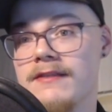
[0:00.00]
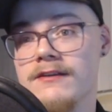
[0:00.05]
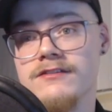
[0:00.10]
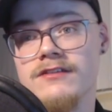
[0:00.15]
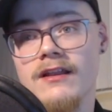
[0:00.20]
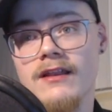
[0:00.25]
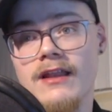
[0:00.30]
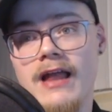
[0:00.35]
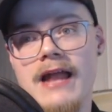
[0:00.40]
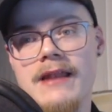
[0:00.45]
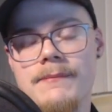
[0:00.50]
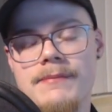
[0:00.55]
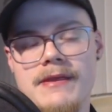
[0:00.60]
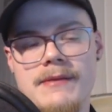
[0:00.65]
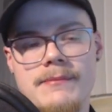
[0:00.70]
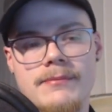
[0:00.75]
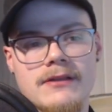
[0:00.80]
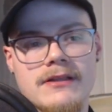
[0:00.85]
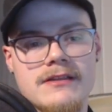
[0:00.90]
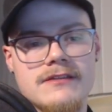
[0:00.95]
There's a lot of
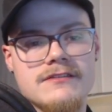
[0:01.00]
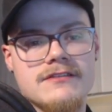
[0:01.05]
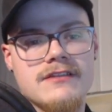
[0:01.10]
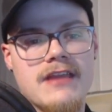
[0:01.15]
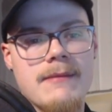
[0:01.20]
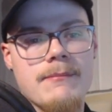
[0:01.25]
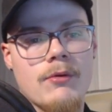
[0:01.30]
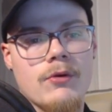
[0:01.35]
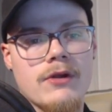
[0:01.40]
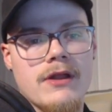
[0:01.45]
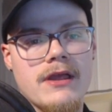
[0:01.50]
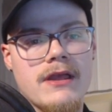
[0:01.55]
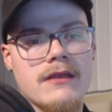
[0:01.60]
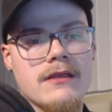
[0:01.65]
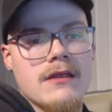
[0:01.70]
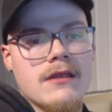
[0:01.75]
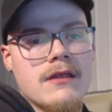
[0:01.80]
people in skateboarding.